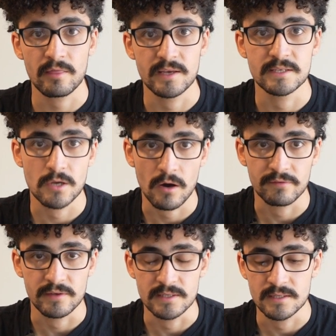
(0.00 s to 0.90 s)
these
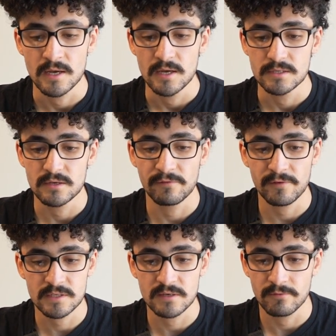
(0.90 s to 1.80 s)
coffees? So
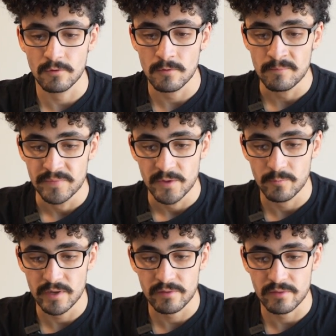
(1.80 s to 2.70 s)
first of all,
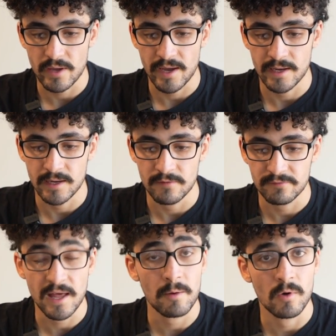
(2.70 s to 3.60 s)
with a
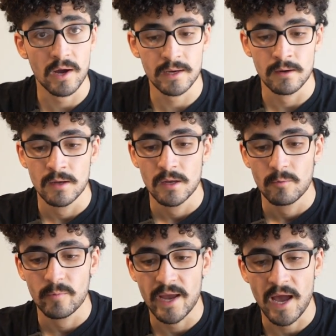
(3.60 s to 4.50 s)
flat white,
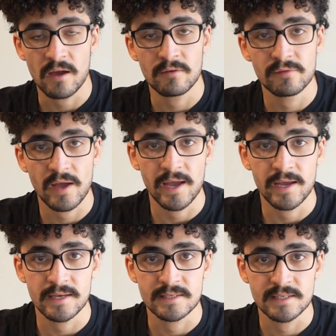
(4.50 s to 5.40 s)
we have
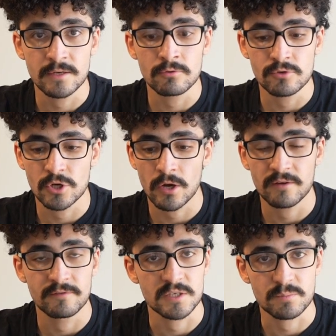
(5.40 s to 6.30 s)
a single shot
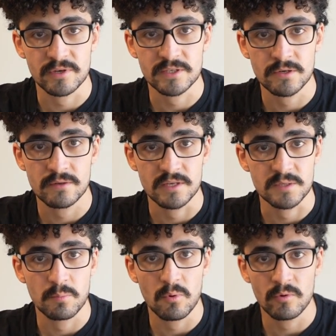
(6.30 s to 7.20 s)
of espresso that's
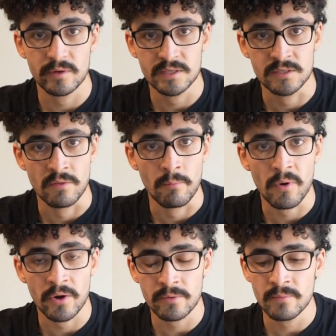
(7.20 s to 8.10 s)
poured into the
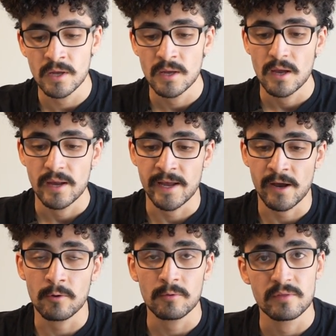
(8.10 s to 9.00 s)
bottom.
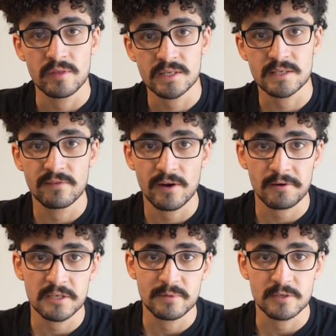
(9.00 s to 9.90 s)
Now, this
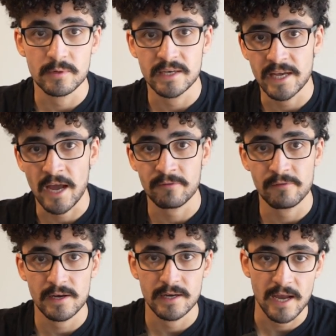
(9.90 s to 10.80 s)
varies between
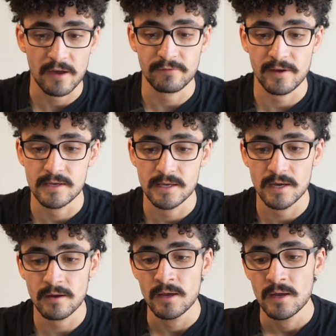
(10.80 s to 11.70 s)
cafe to cafe here.